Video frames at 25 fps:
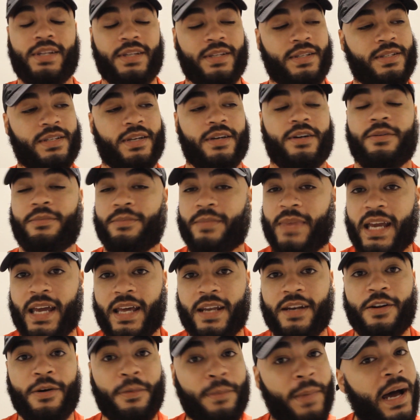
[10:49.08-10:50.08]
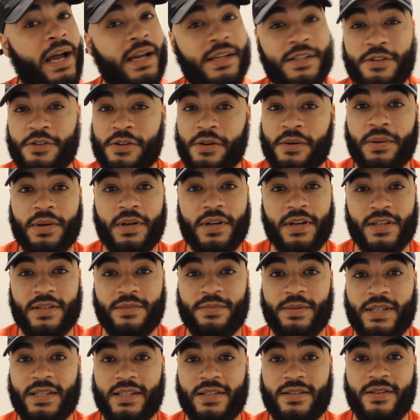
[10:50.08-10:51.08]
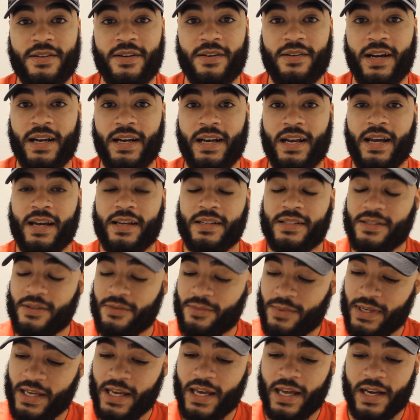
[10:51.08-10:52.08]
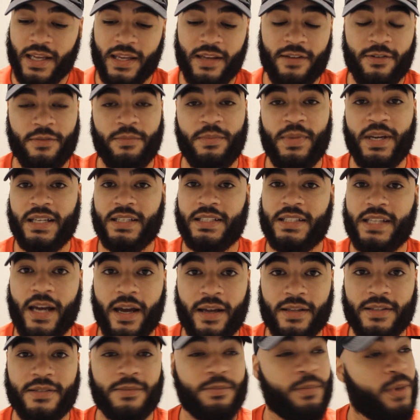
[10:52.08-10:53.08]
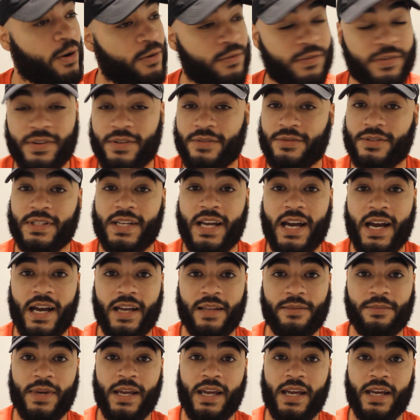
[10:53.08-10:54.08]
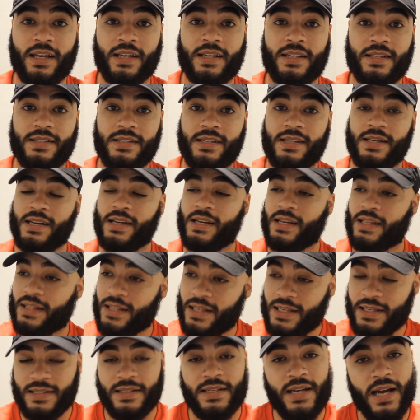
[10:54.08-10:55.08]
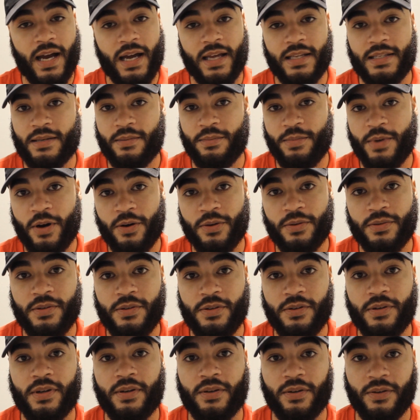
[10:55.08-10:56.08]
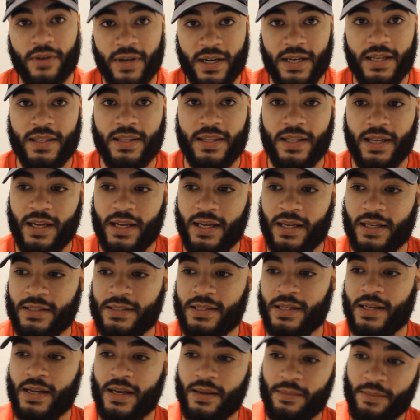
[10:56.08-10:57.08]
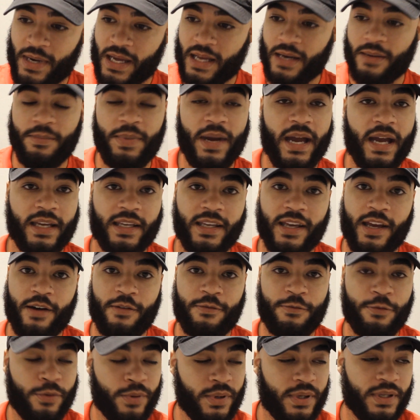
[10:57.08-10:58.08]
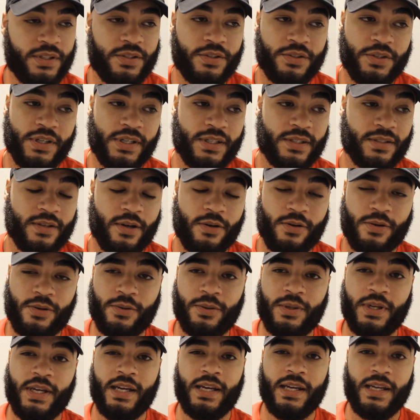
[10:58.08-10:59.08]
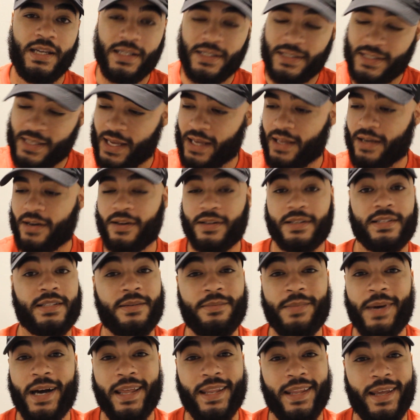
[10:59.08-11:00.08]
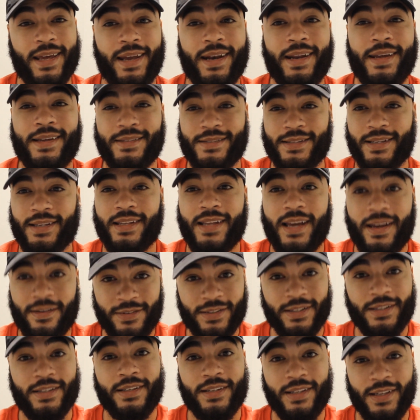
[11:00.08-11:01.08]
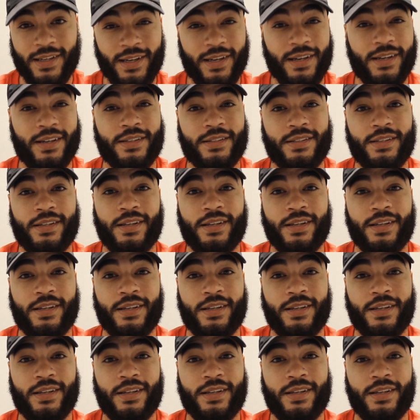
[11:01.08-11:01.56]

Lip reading: So, man, nobody's doing what Errol Spence is doing right now, so we got to give a big shout out to both of those guys, man, because these guys are both doing great things. Manny Pacquiao, 42 years old, is taking on somebody that is 11 years